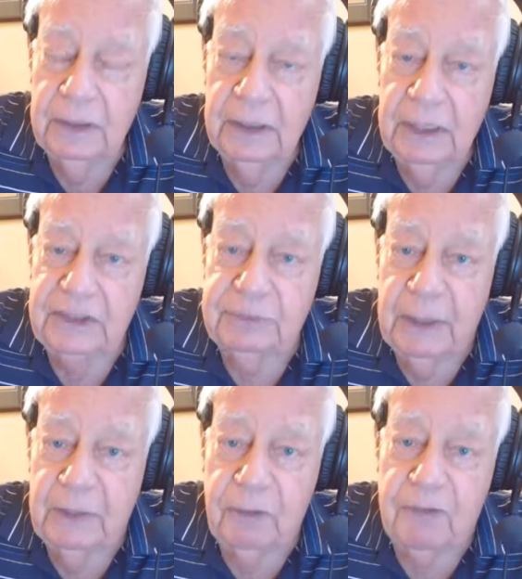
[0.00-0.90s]
It's
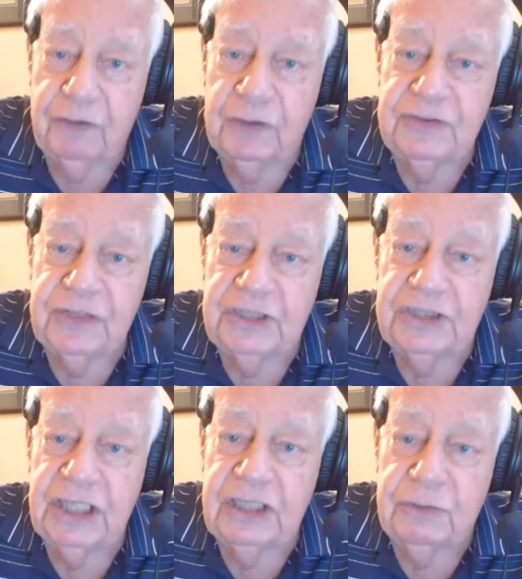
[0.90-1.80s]
been roughly
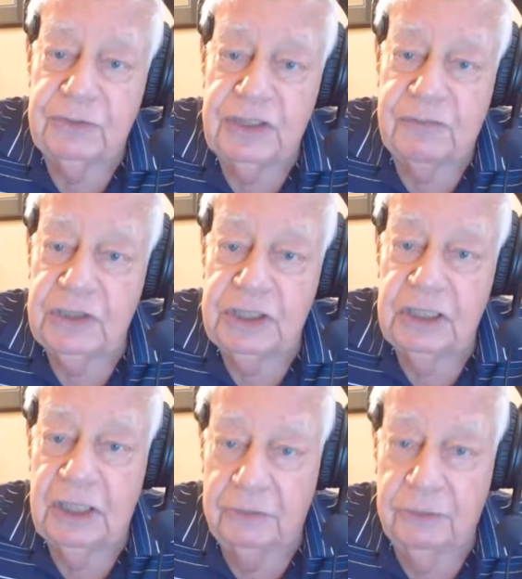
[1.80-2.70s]
1,600 to
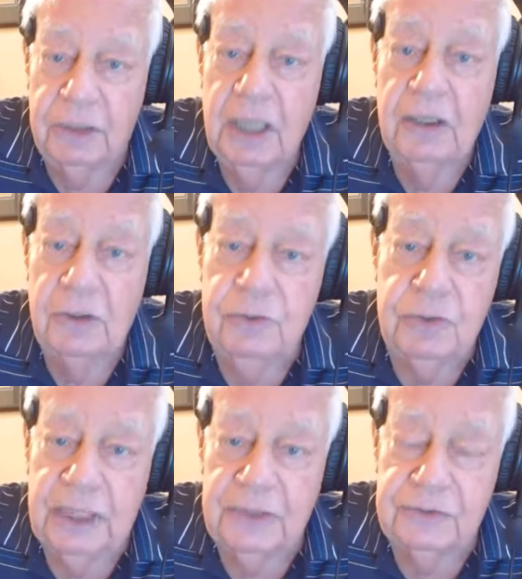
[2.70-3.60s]
1,700 new
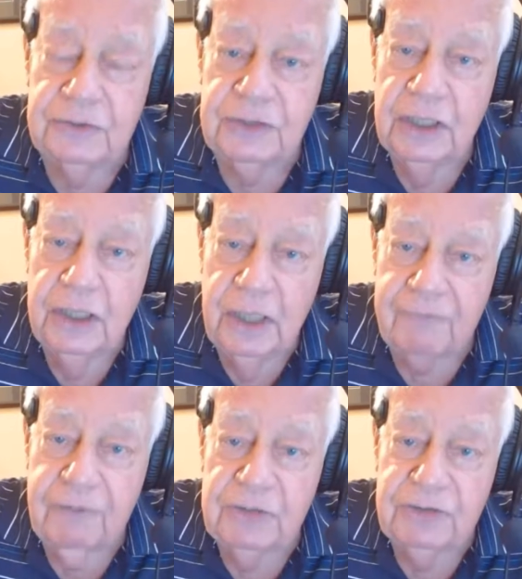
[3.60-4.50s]
cases
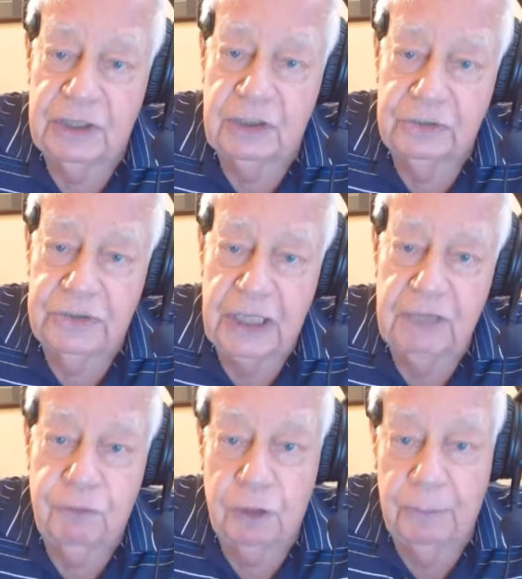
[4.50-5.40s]
every single day
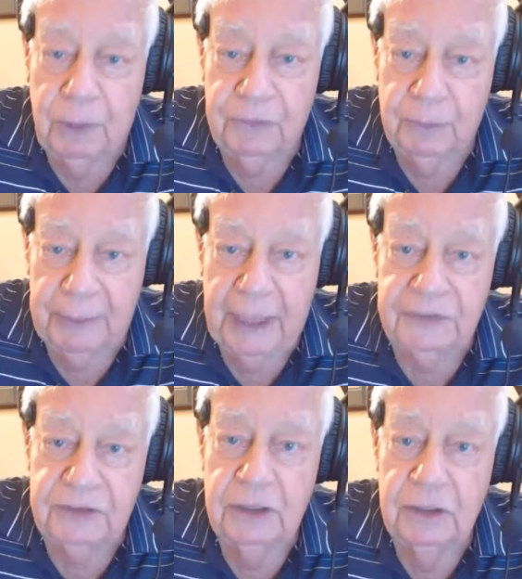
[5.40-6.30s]
for about the
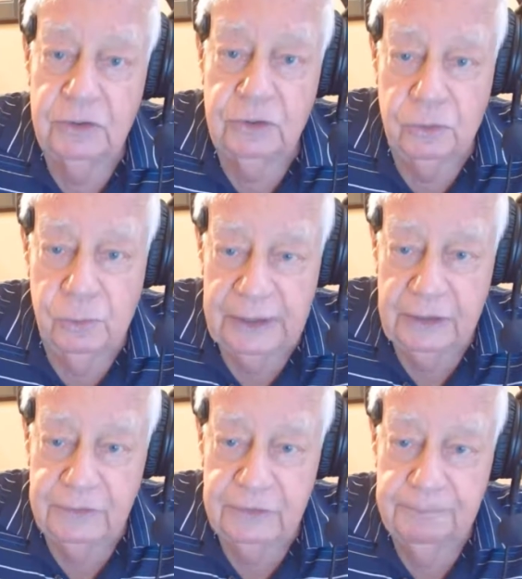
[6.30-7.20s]
past 2 weeks.